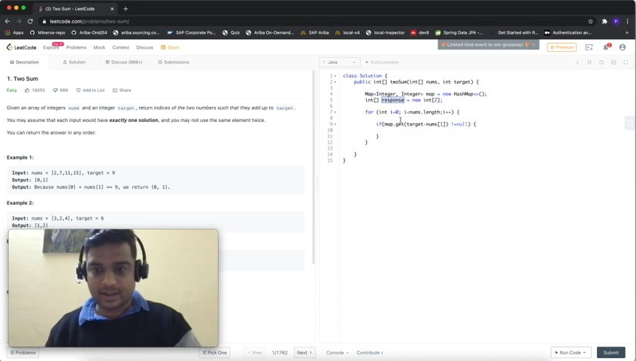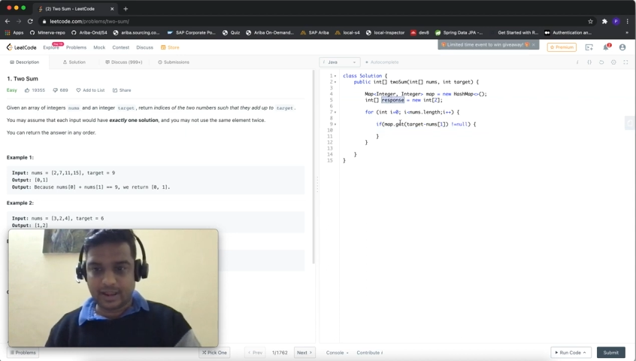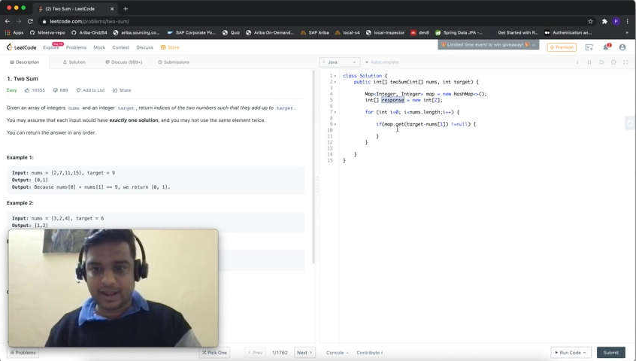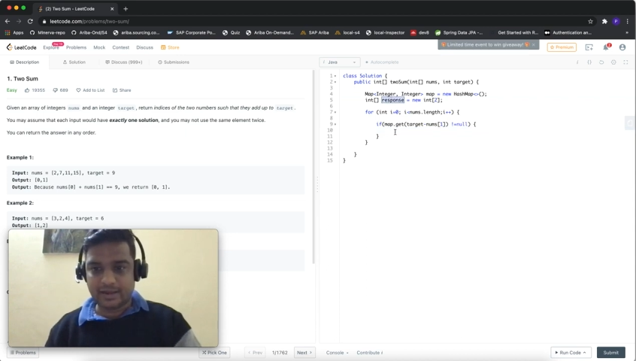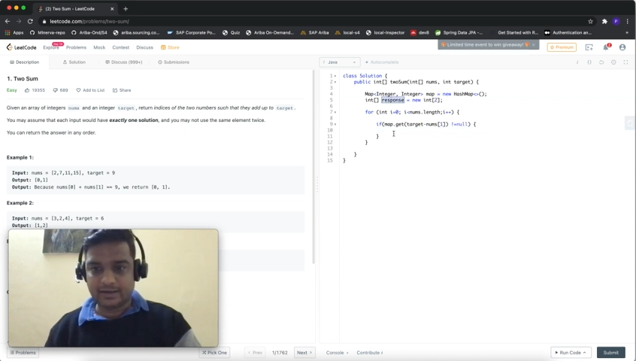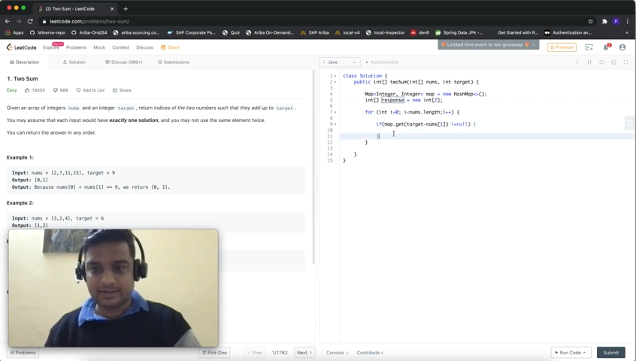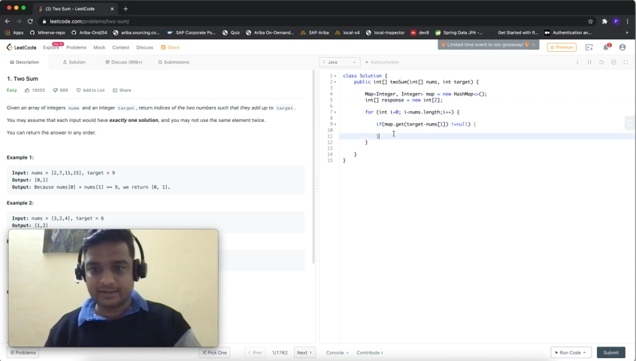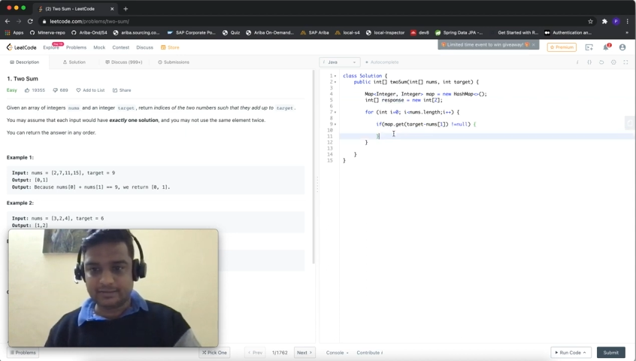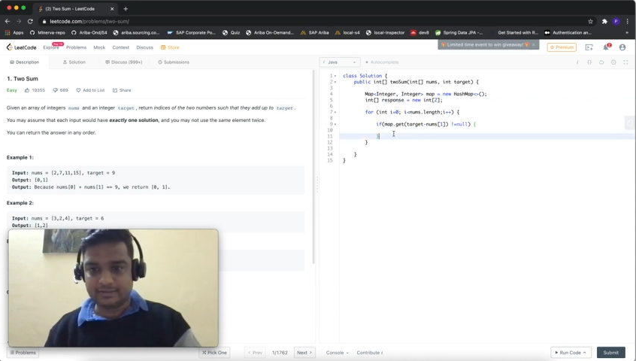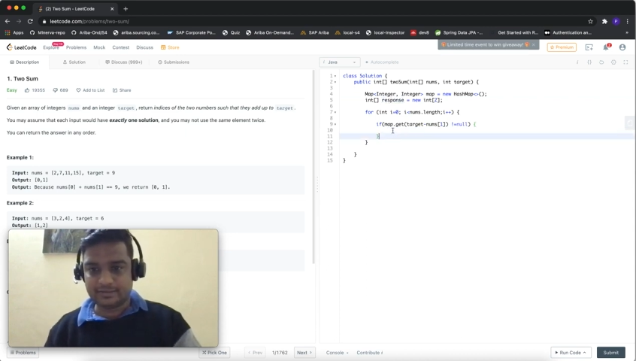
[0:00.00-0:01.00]
add
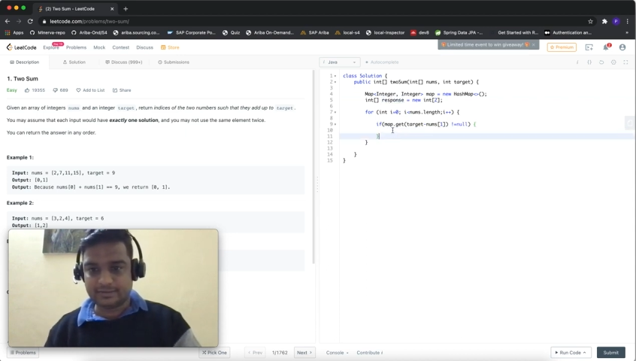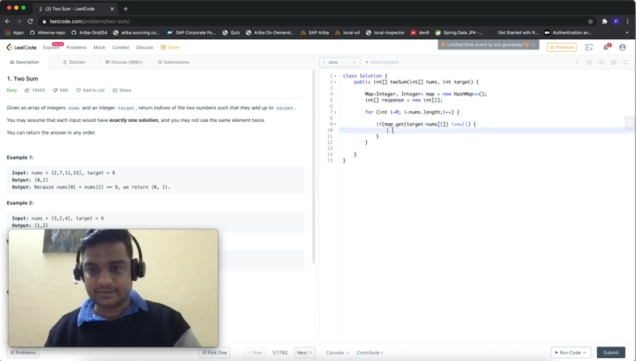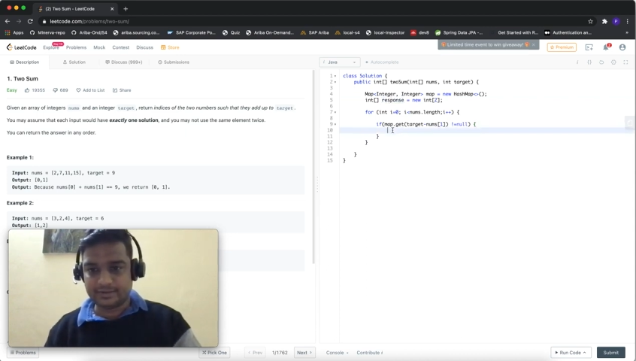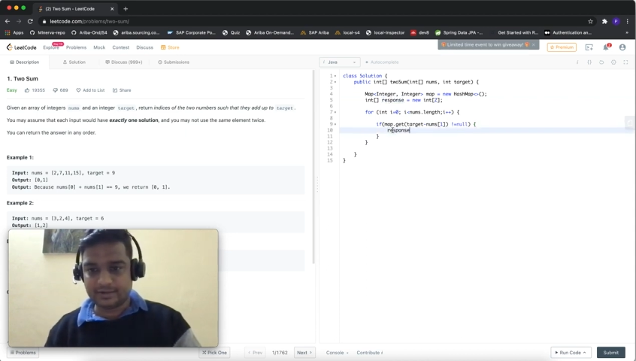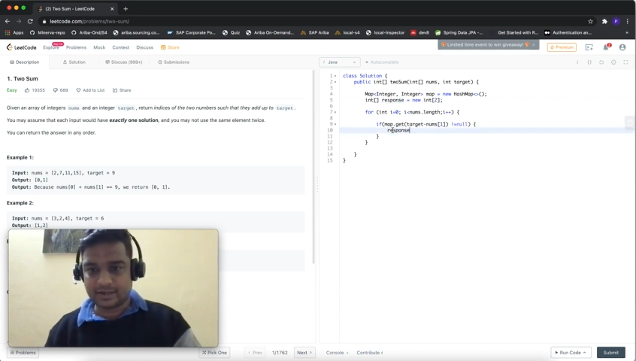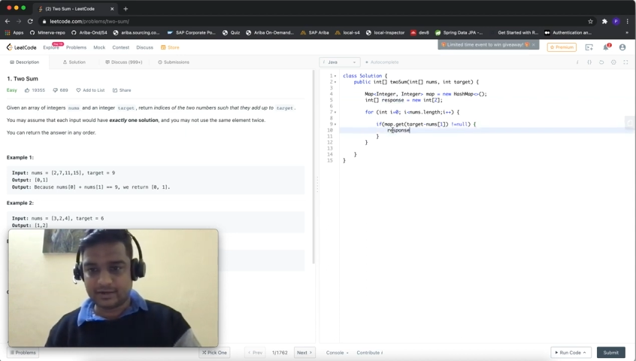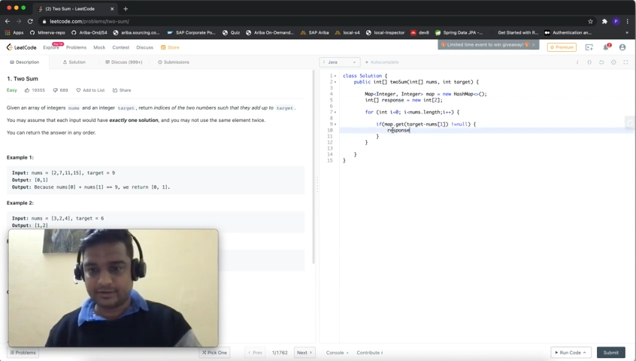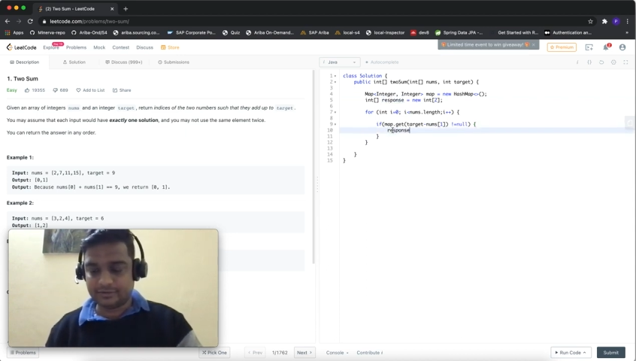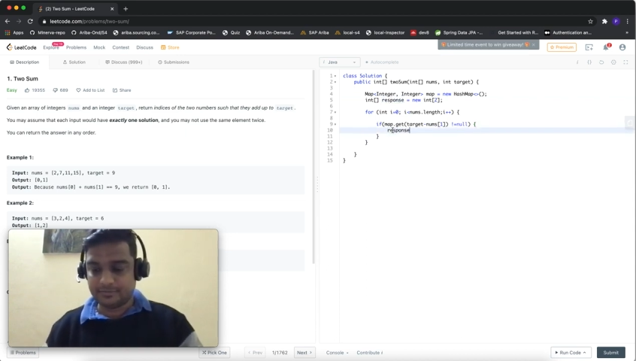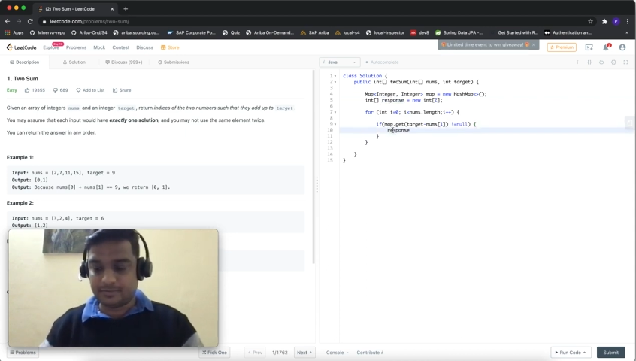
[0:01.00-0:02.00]
this in our
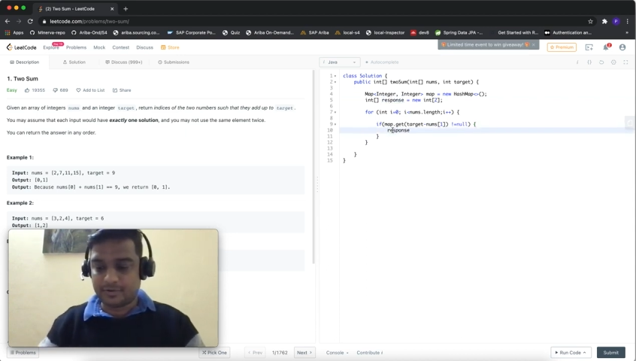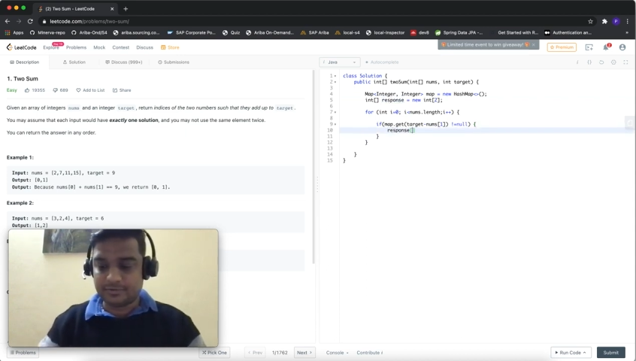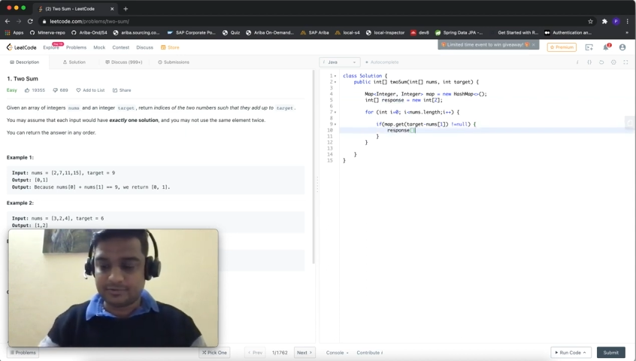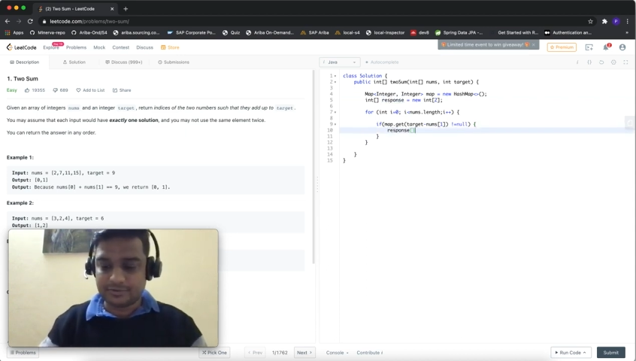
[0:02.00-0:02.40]
response.